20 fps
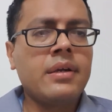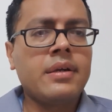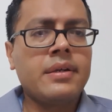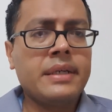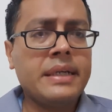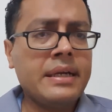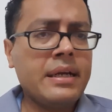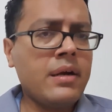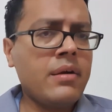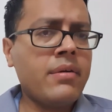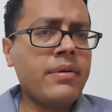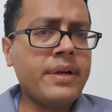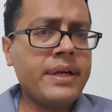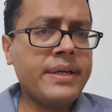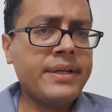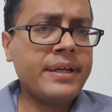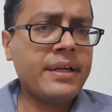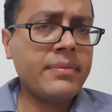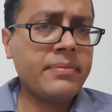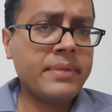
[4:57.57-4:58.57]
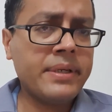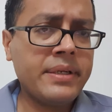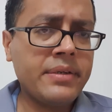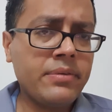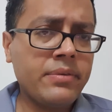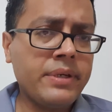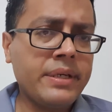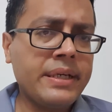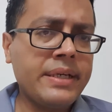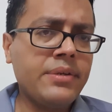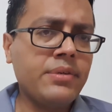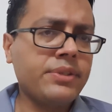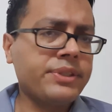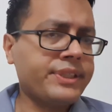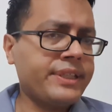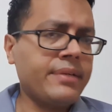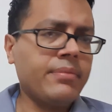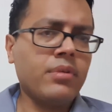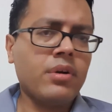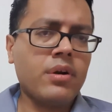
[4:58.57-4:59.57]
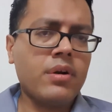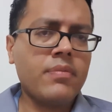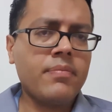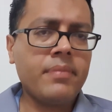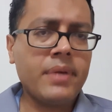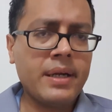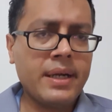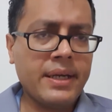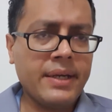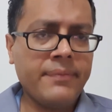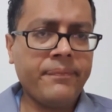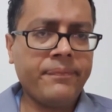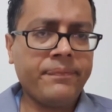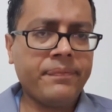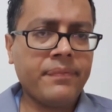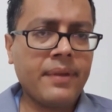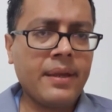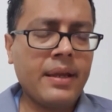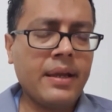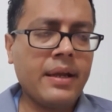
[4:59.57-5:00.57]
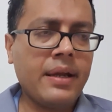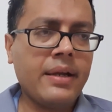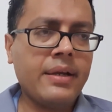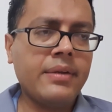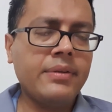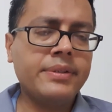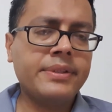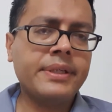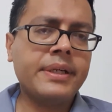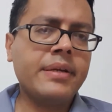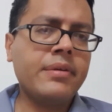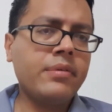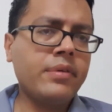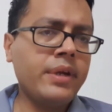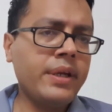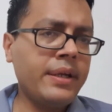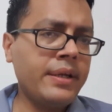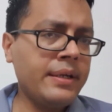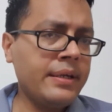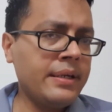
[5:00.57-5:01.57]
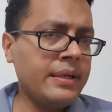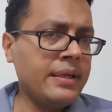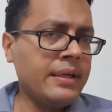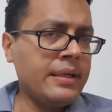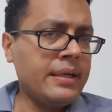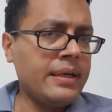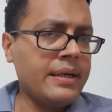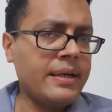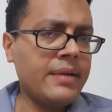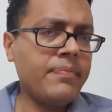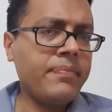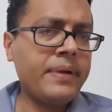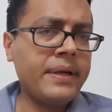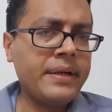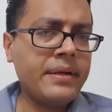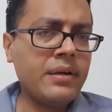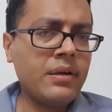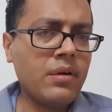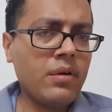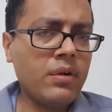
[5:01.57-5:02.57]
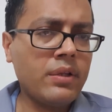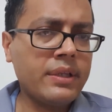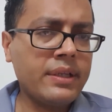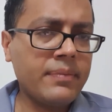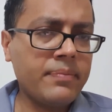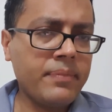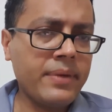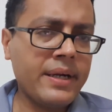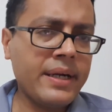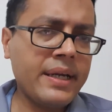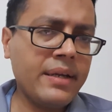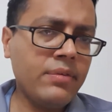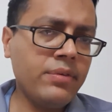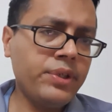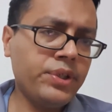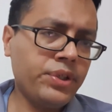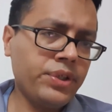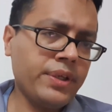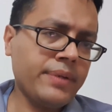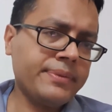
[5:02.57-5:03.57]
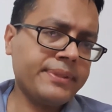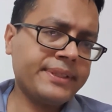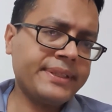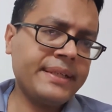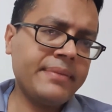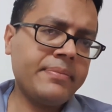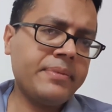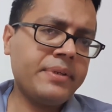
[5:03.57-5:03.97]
till our retirement we need to save a lot of money, and usually we depend on the money which we have saved